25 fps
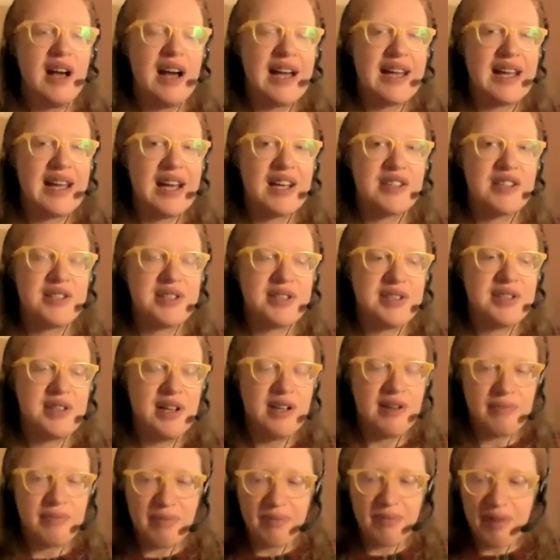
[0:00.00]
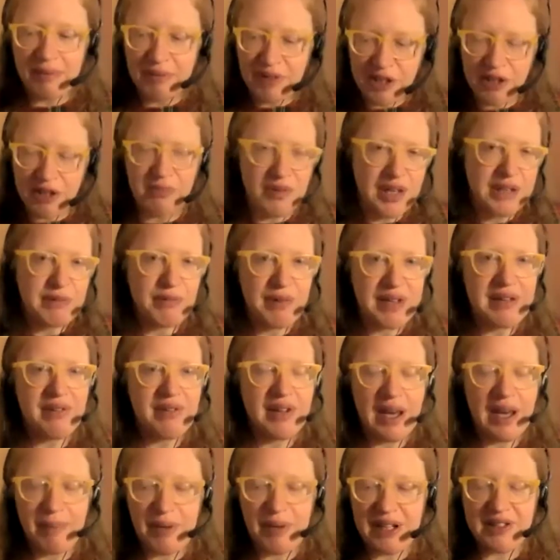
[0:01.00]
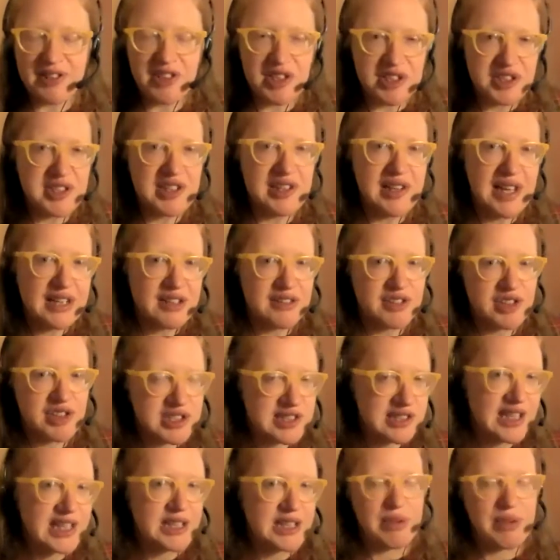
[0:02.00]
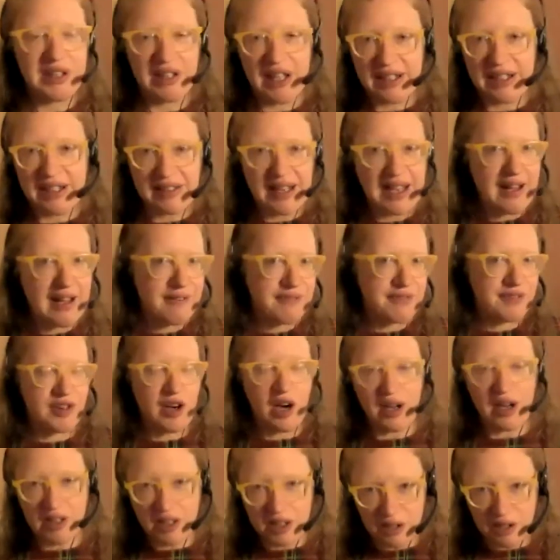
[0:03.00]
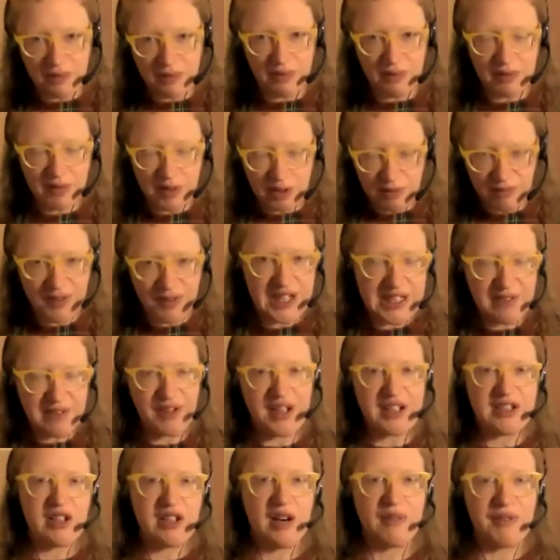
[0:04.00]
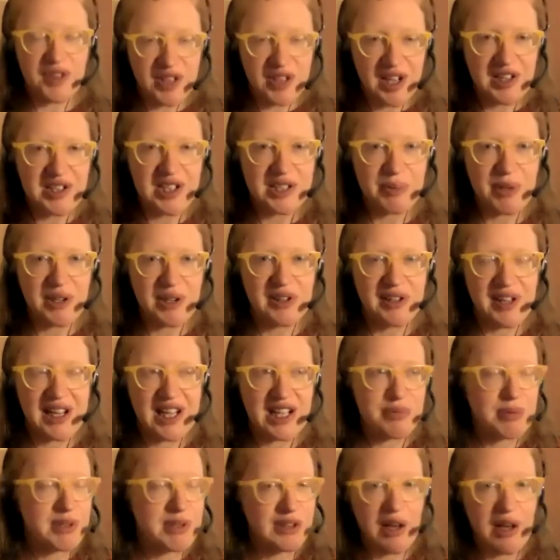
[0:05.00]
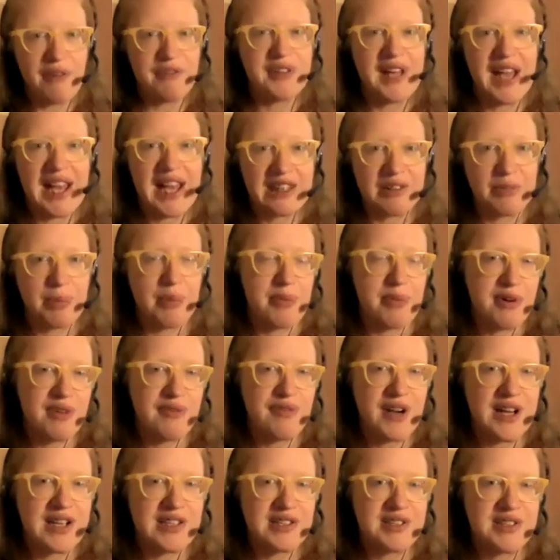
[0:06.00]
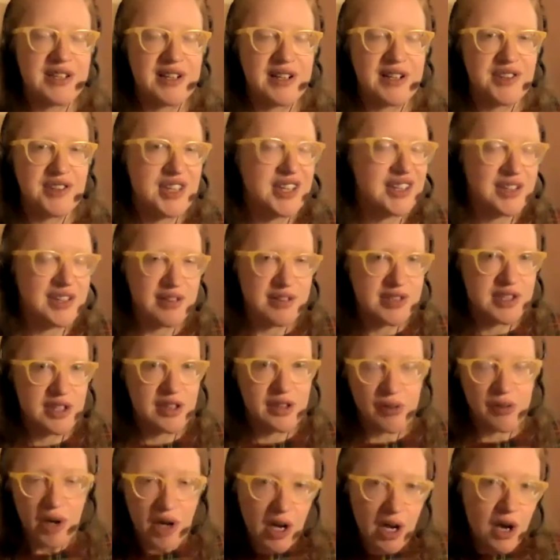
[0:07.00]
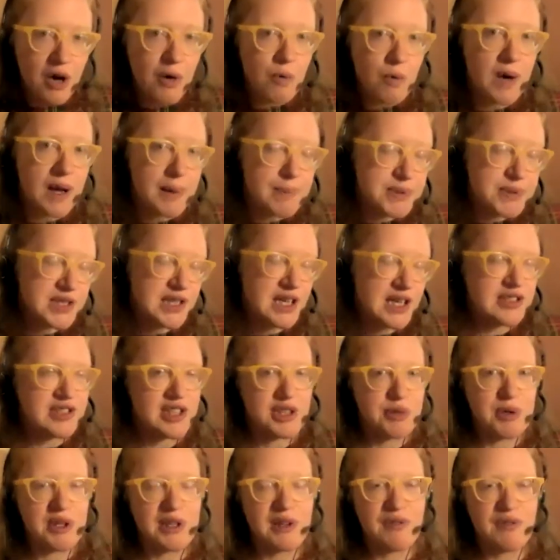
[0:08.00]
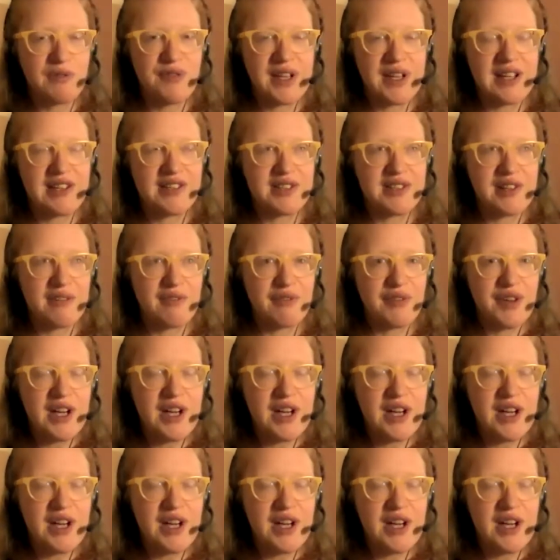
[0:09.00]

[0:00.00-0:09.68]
I guess. I mean, just like we like to have face-to-face conversations with things, we love to anthropomorphize things, and there's, you know, websites and Twitter feeds of